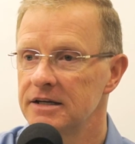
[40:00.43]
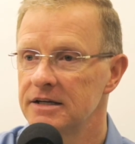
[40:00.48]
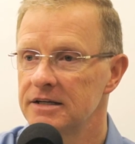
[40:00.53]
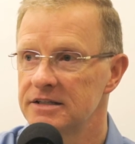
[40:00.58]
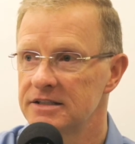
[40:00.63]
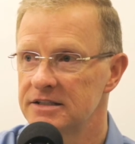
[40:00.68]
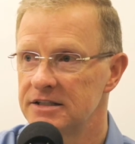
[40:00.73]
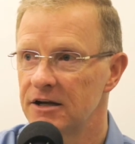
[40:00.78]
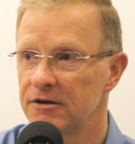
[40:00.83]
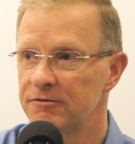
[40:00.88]

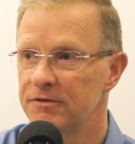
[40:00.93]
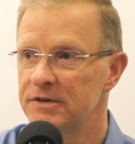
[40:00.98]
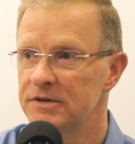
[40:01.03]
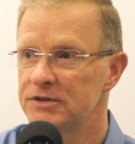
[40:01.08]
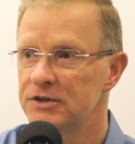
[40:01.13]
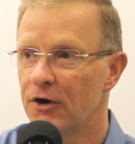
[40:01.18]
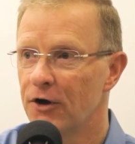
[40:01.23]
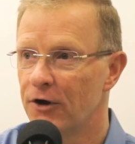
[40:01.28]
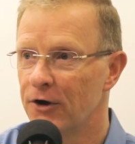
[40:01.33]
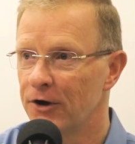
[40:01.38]
stuff
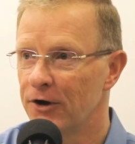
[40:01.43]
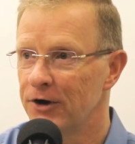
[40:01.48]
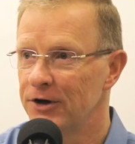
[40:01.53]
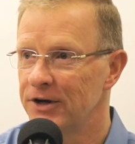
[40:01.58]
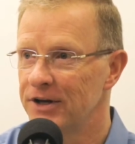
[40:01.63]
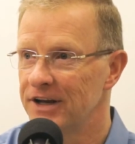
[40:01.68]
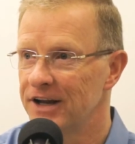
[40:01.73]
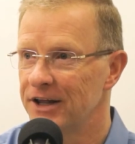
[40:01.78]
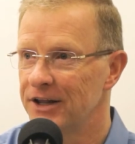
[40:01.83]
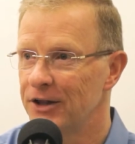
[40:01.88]
is
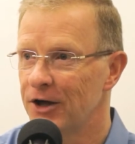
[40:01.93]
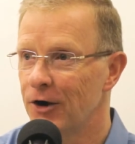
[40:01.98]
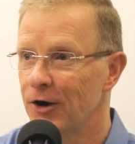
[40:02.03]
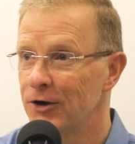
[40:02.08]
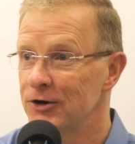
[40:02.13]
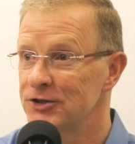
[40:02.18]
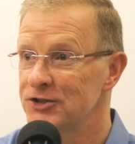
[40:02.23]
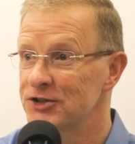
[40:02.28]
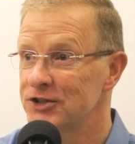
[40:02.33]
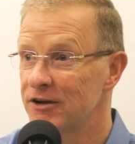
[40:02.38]
hard and the
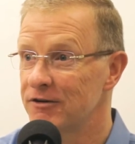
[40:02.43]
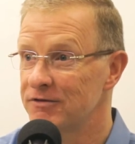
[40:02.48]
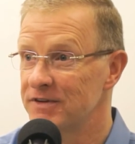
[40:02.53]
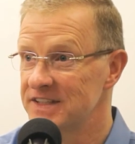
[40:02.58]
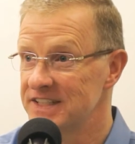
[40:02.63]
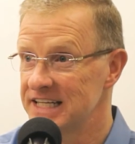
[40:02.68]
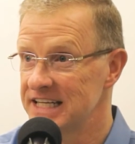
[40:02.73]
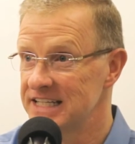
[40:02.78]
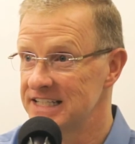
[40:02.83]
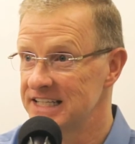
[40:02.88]
hard stuff
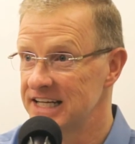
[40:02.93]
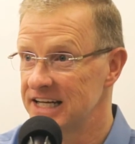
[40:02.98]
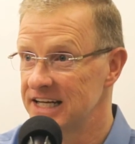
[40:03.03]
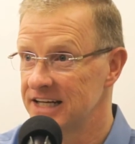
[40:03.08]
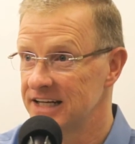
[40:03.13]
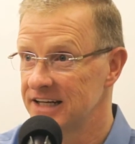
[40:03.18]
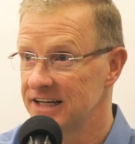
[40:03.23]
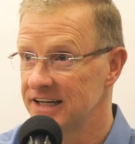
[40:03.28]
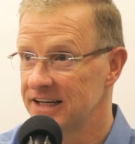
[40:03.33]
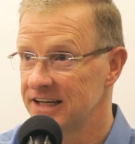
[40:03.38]
is easy.
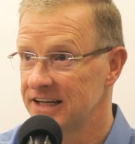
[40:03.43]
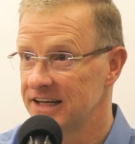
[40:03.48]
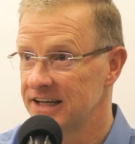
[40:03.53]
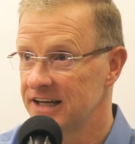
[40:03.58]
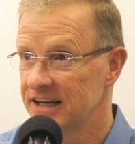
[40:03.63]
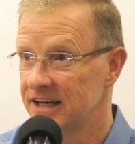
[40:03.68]
Mm-hmm.